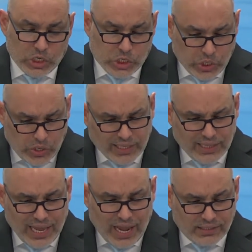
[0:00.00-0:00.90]

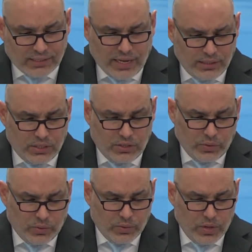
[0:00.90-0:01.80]
Assuredly, I say to
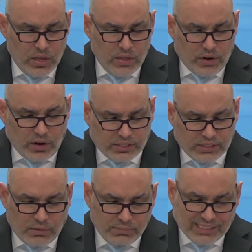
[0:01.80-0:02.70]
you, there are
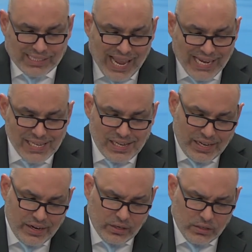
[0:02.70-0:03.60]
some standing
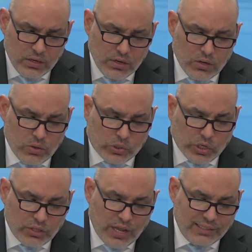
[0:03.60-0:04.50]
here who
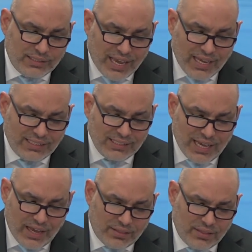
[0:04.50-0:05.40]
shall not
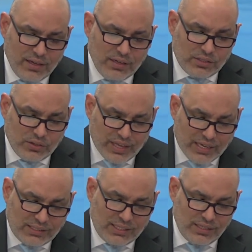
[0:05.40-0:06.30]
taste death till
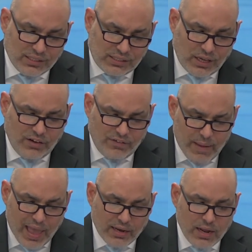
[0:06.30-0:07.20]
they see the Son
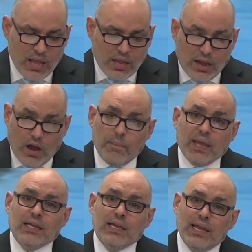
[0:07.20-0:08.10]
of Man
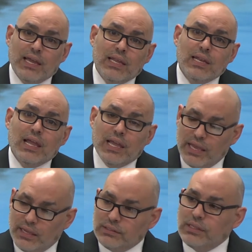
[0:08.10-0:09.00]
coming in
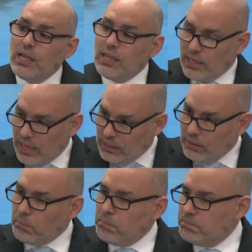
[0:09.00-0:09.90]
his
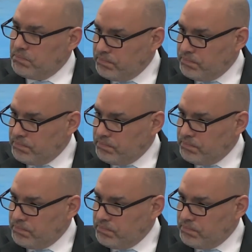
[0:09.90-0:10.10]
kingdom.